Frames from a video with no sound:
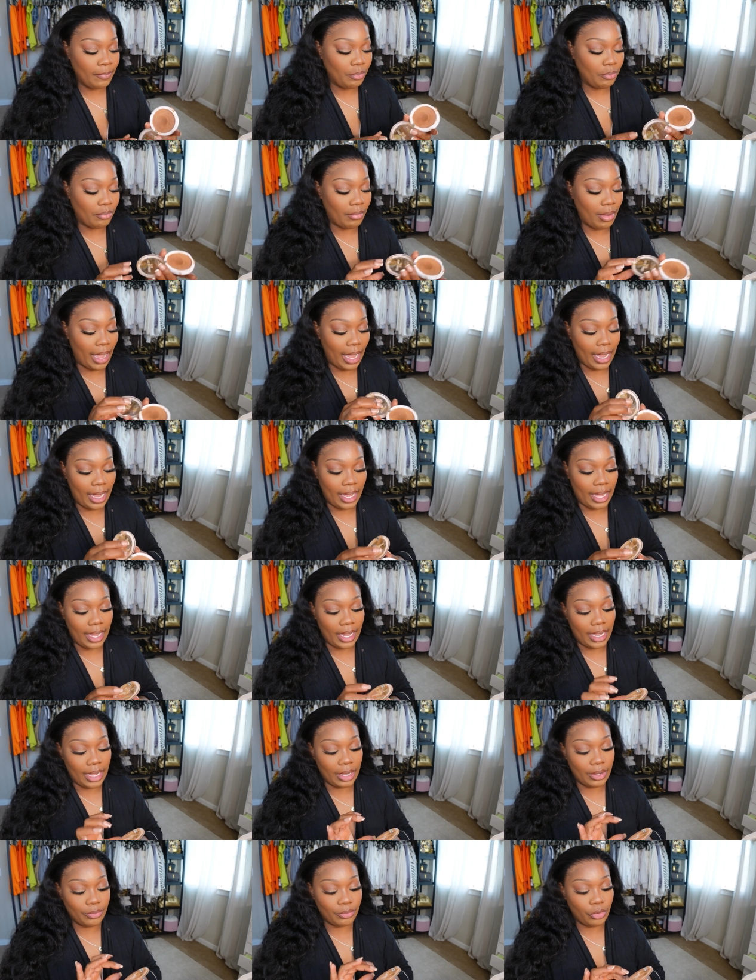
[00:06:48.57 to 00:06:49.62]

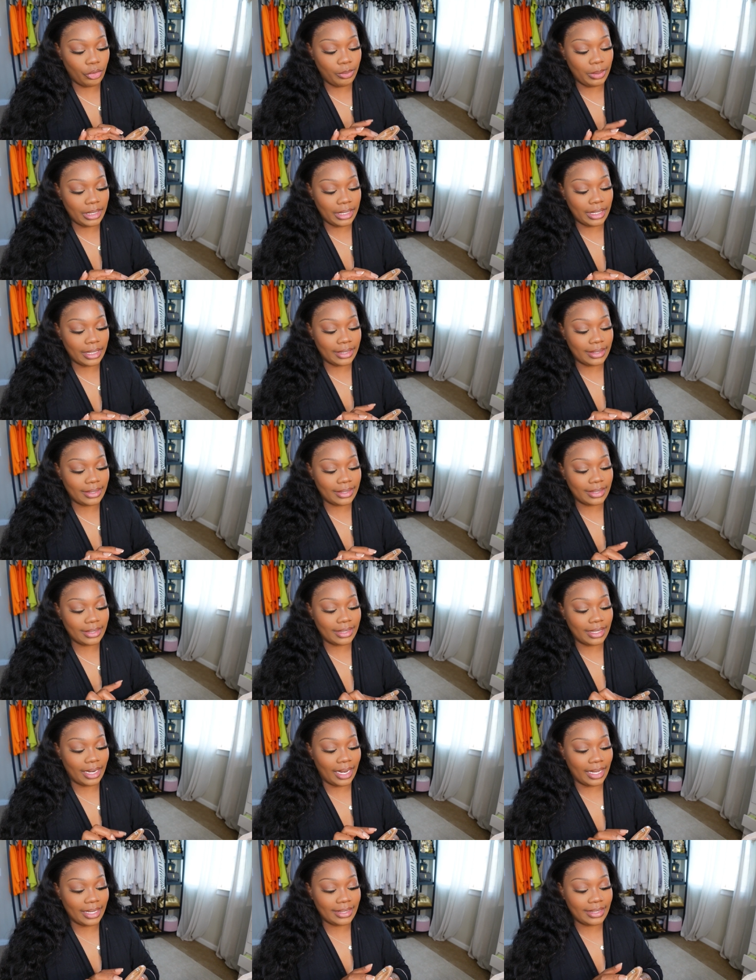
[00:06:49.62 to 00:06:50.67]
my Ruby Kisses
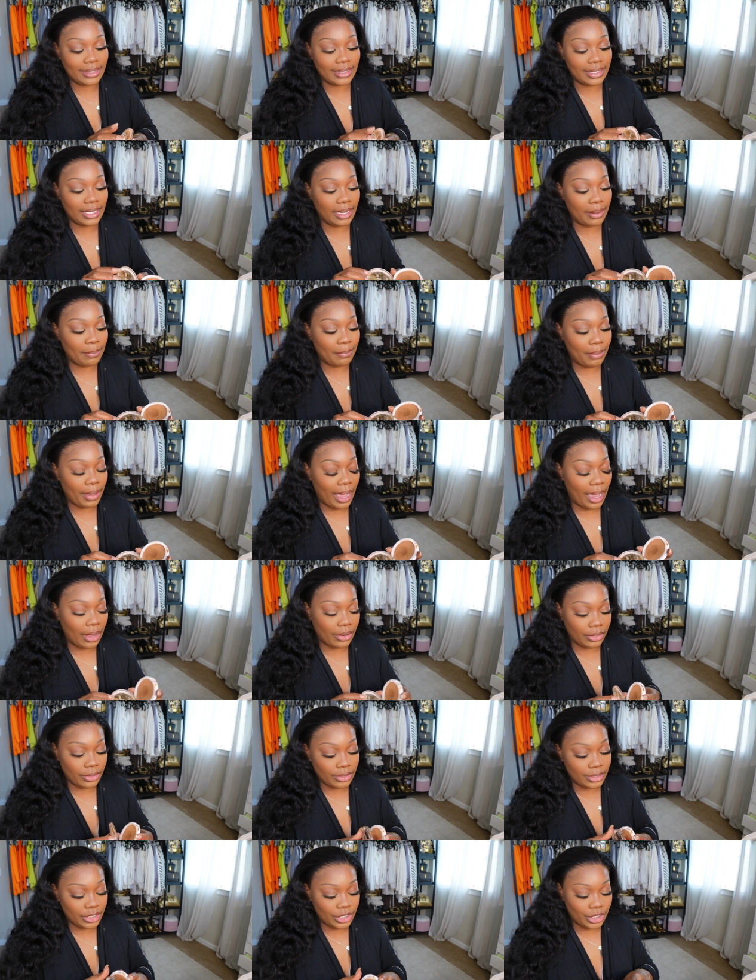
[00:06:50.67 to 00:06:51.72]
Lace Tint
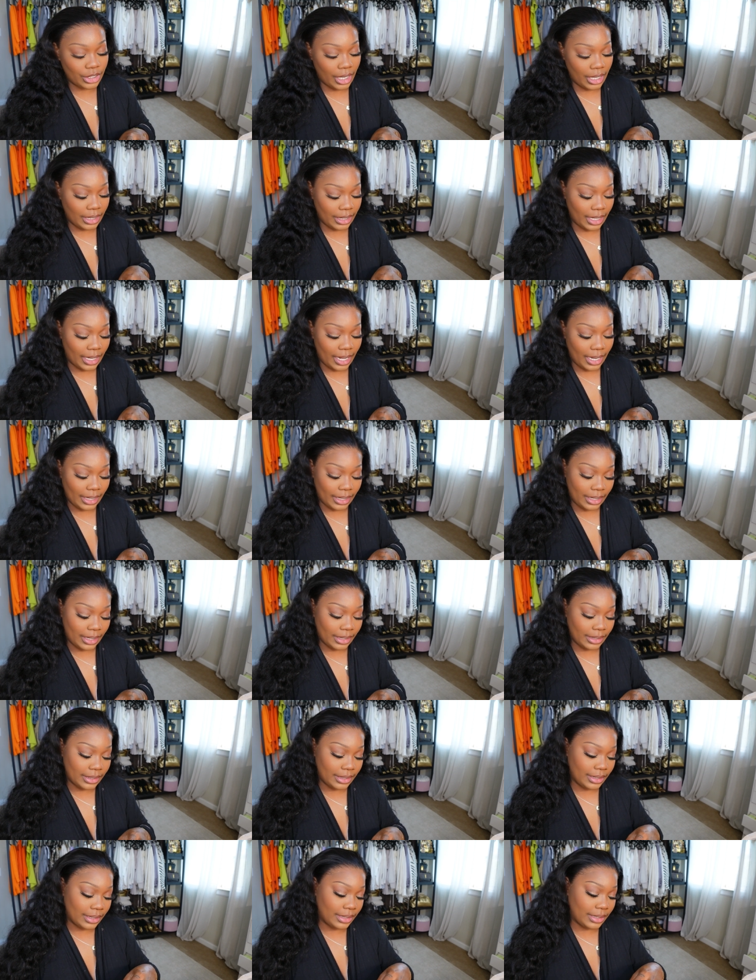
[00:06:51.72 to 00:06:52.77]
Powder. The shade that I
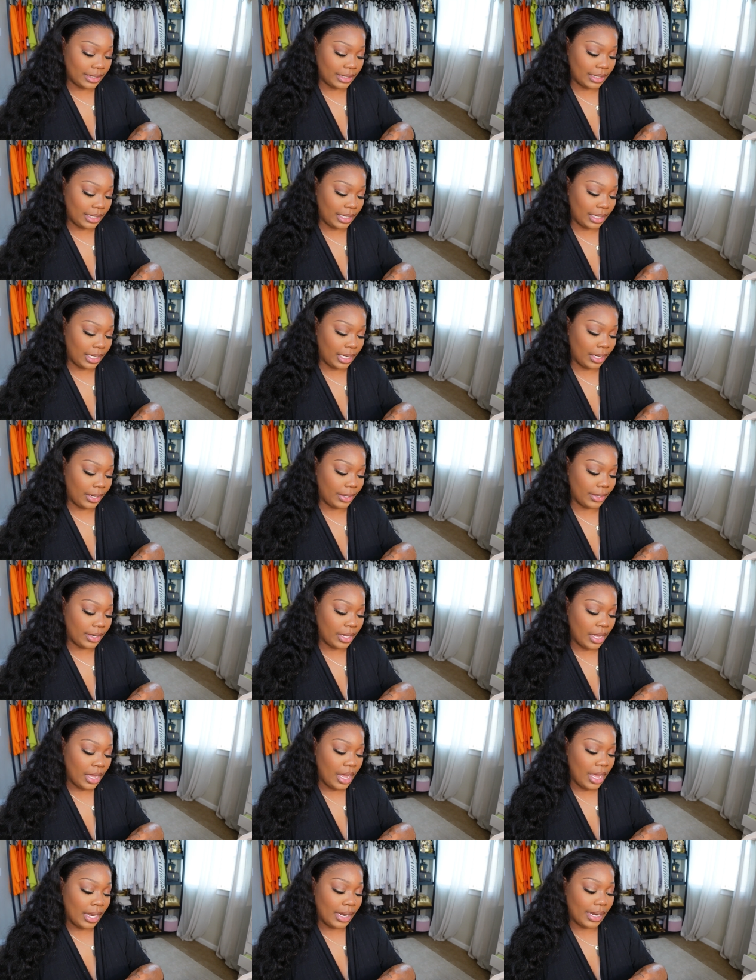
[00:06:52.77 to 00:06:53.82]
get is in
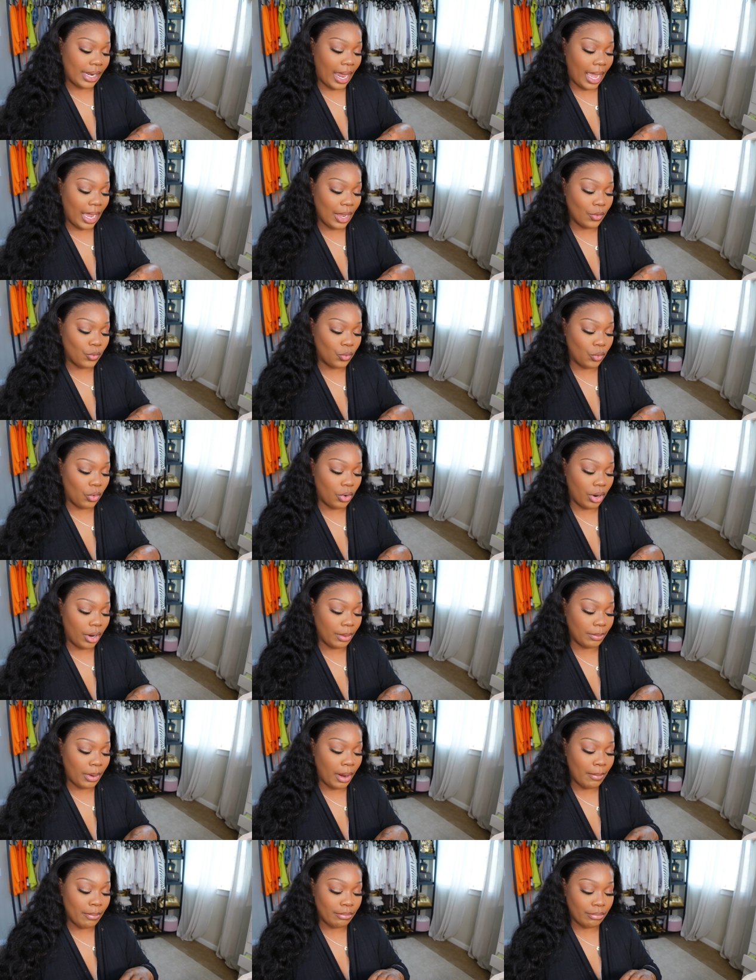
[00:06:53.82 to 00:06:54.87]
Light
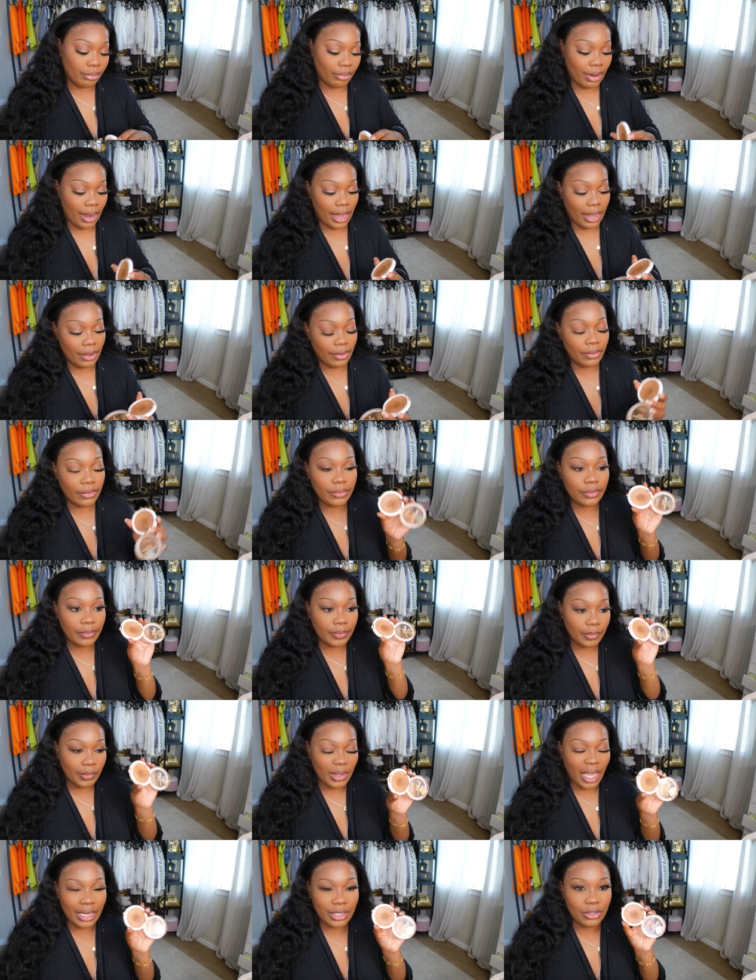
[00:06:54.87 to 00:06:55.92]
Warm Brown.
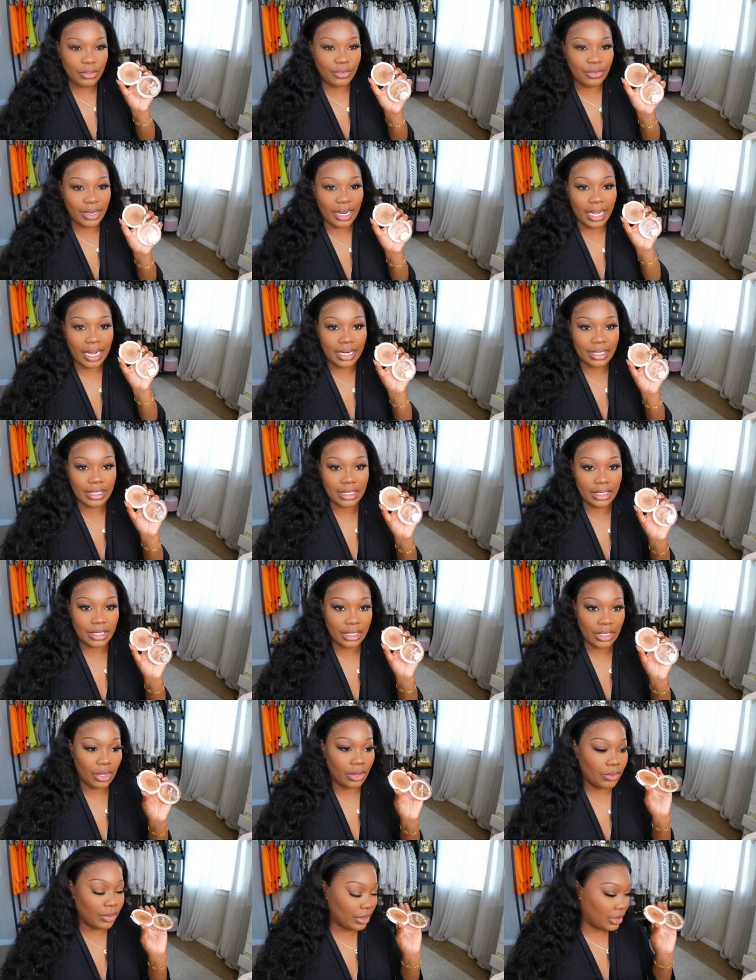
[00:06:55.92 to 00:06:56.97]
I do feel like I need to
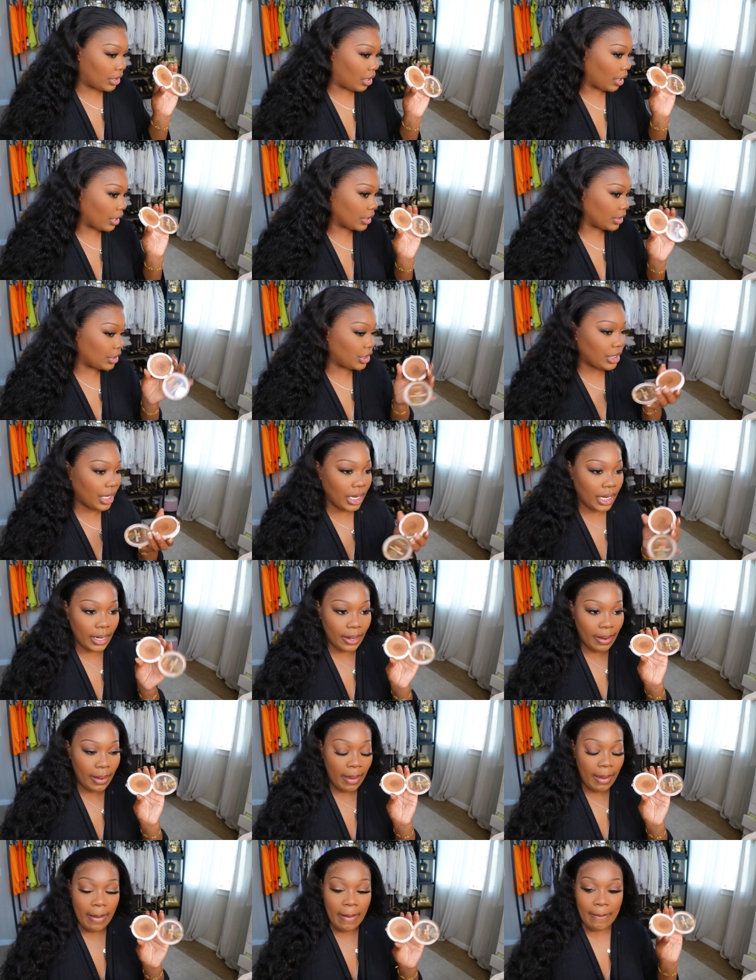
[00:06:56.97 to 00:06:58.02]
go a darker
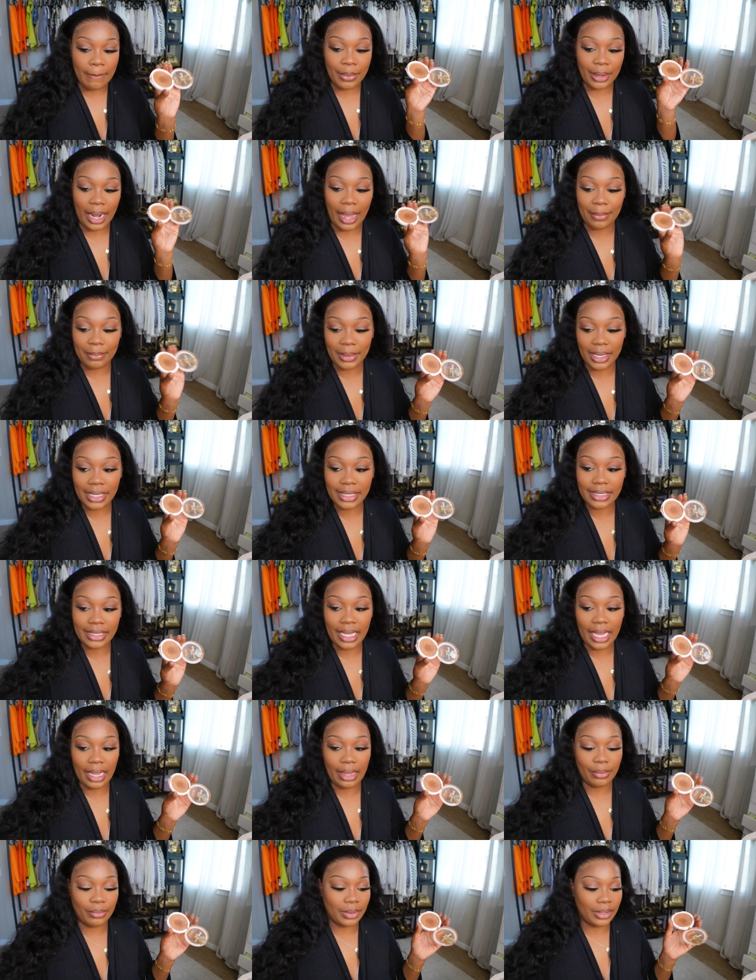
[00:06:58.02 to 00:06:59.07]
shade. But I mixed
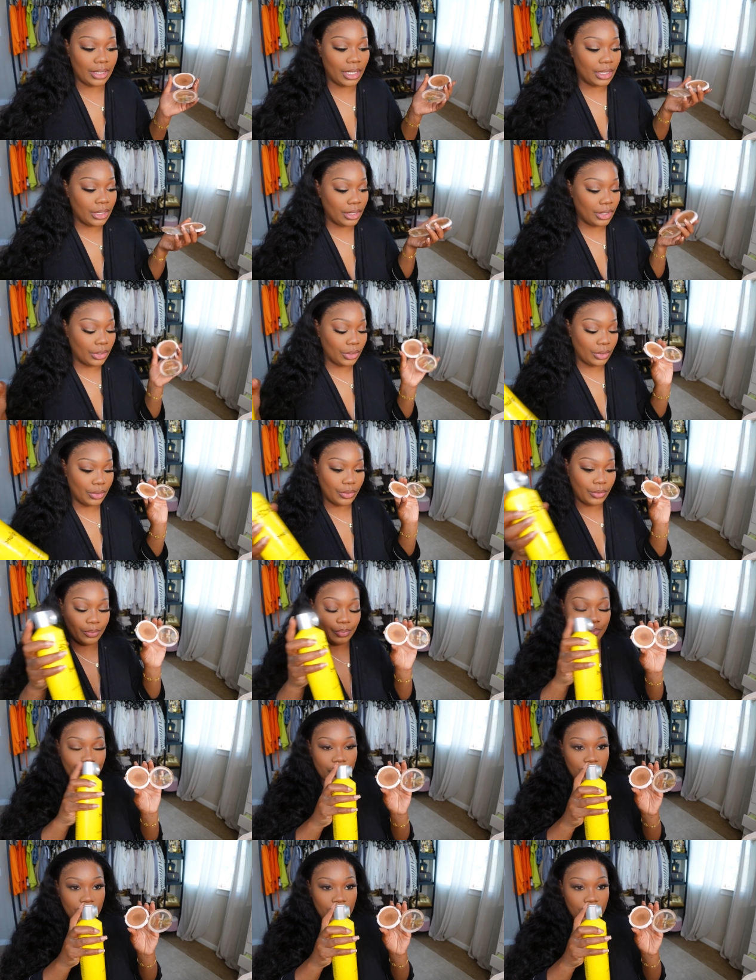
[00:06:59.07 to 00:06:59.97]
that with a little